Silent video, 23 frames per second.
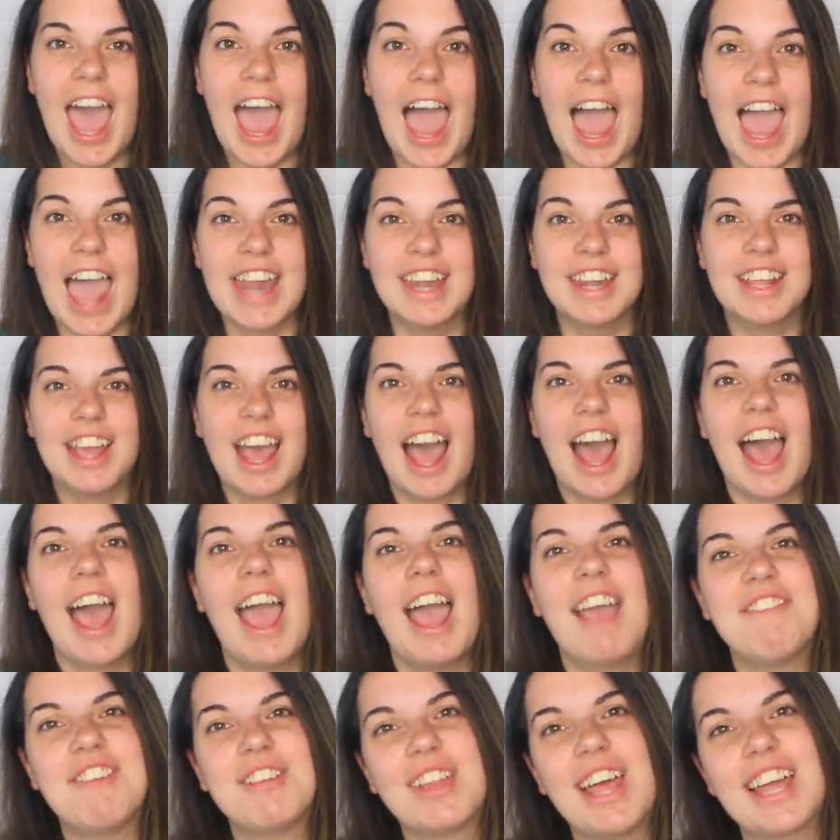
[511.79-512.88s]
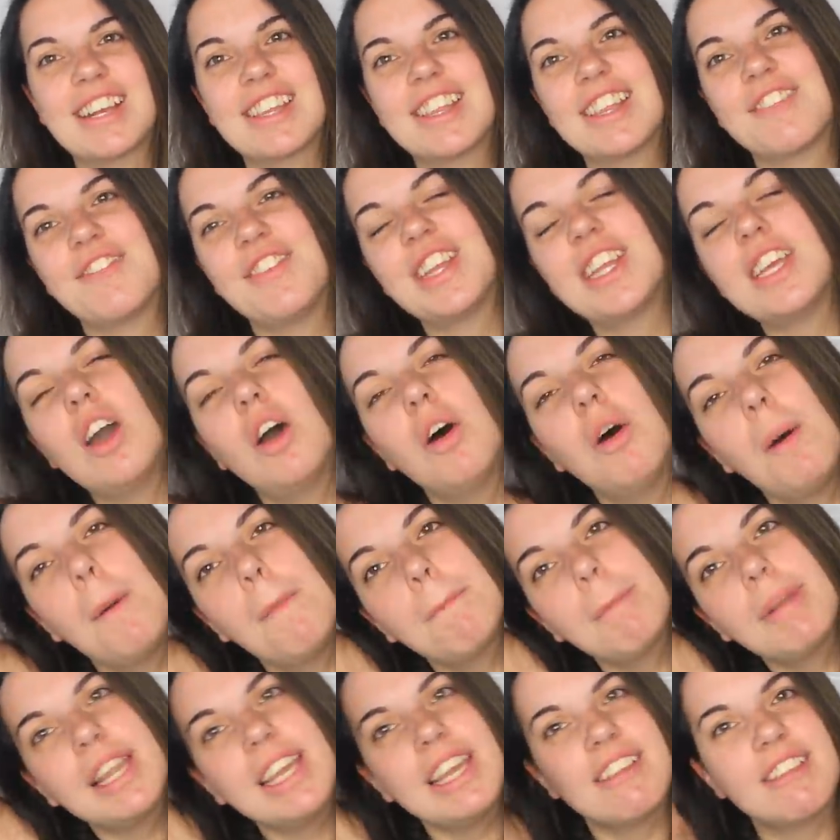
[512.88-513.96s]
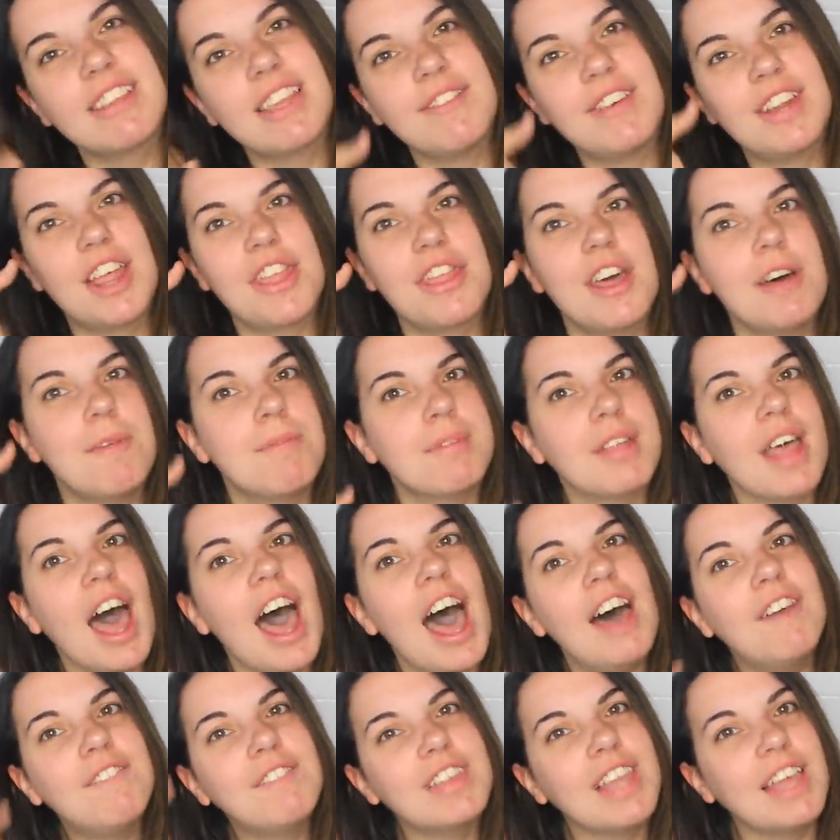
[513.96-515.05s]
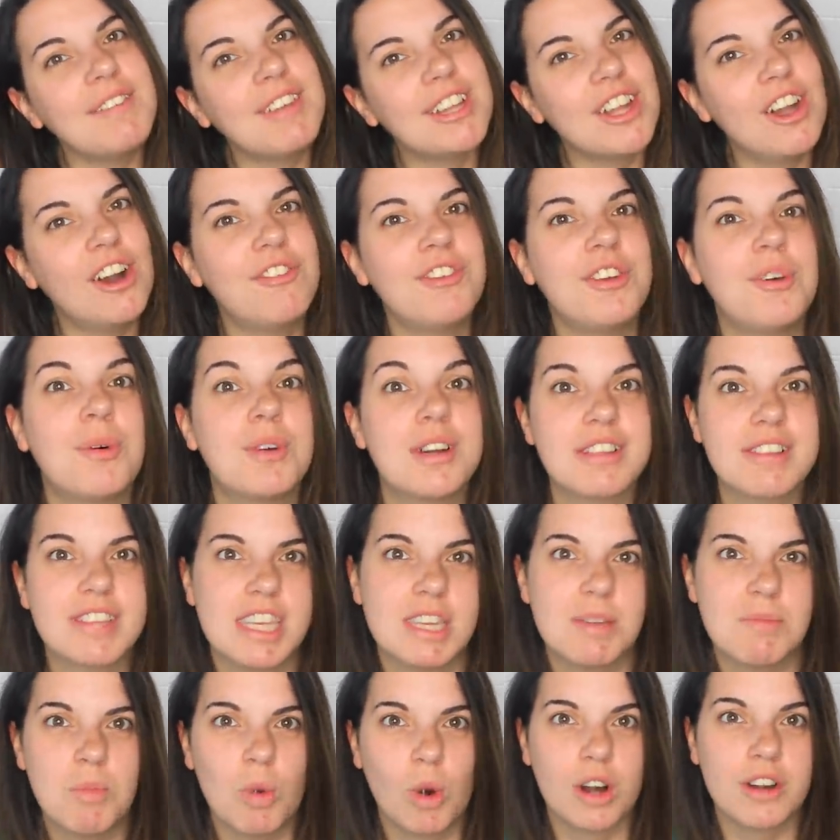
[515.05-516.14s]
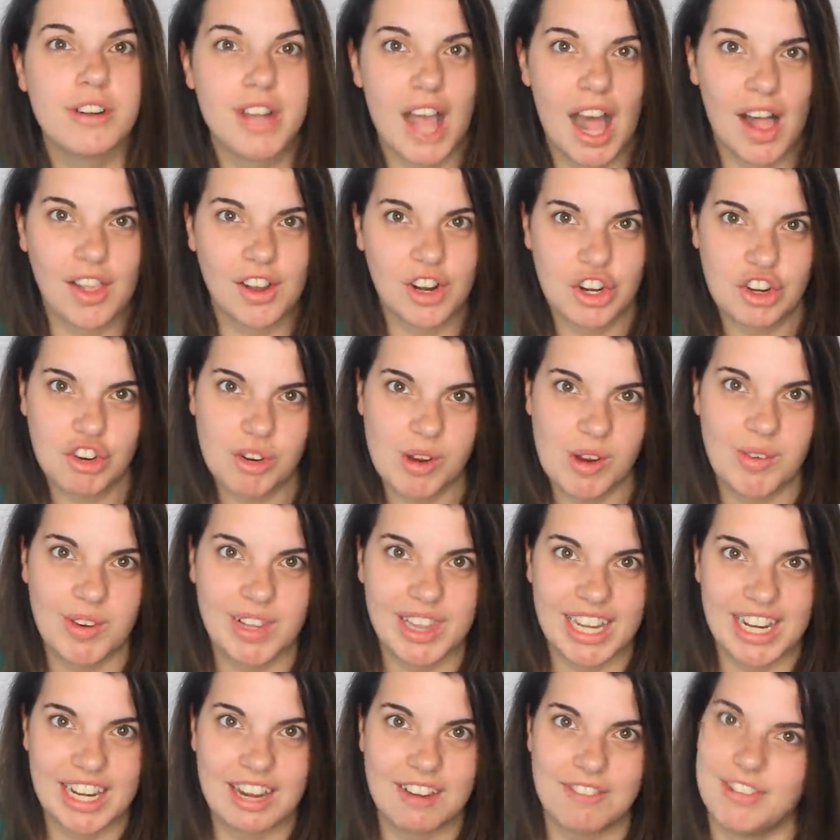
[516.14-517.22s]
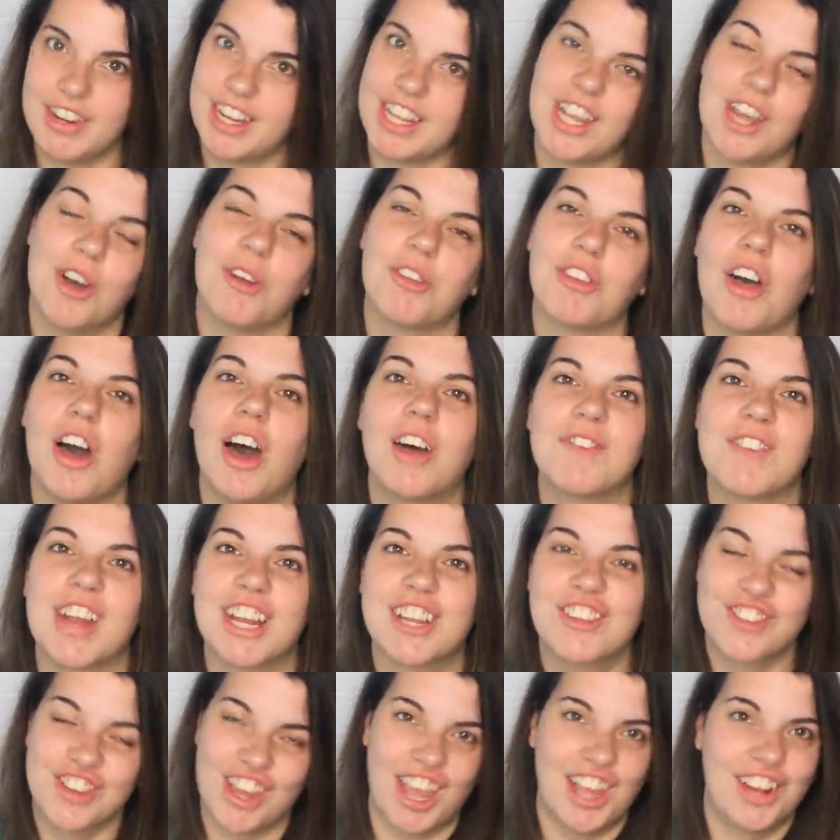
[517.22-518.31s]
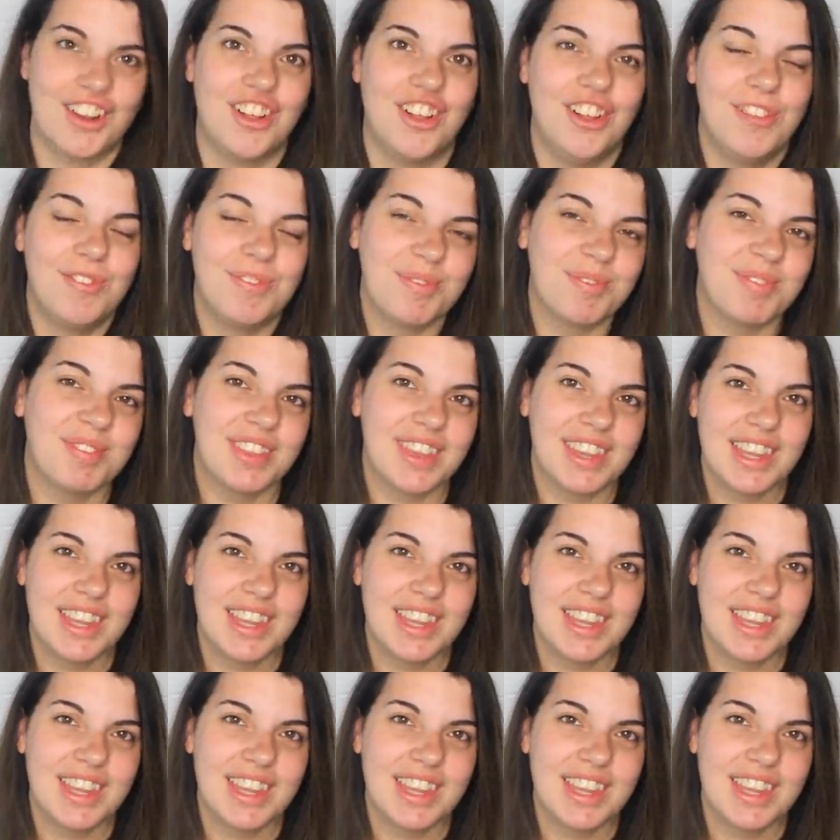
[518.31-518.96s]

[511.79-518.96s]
And if you liked this video, please give it a thumbs up. Let me know if you want to see more Dollar Tree related videos on my channel.